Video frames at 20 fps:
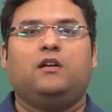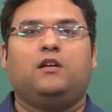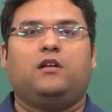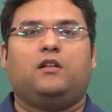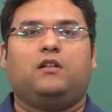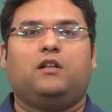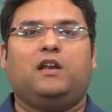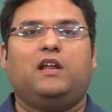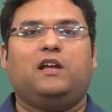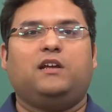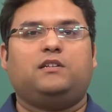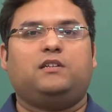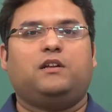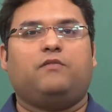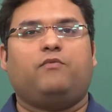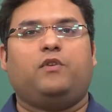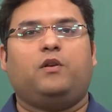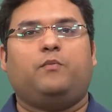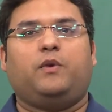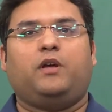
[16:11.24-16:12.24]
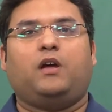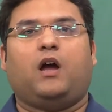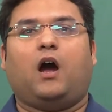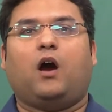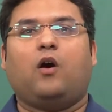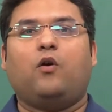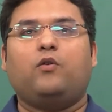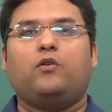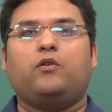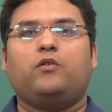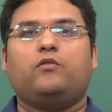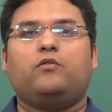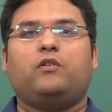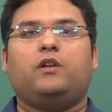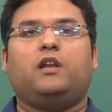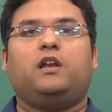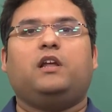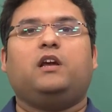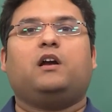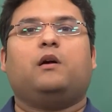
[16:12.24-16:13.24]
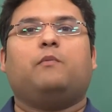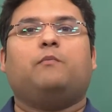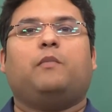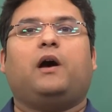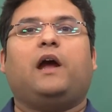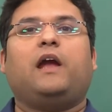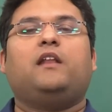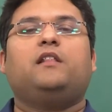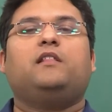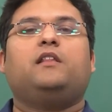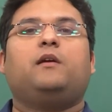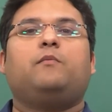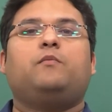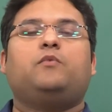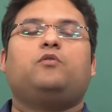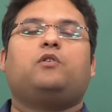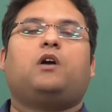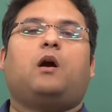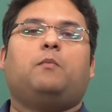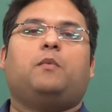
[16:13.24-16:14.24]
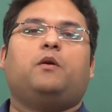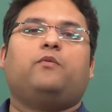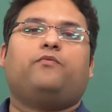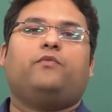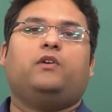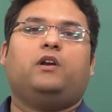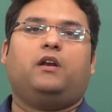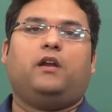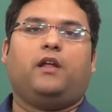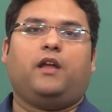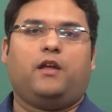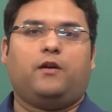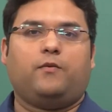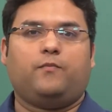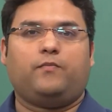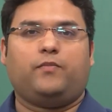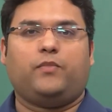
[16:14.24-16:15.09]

The next step will be, how do you really combine them to come up with tea?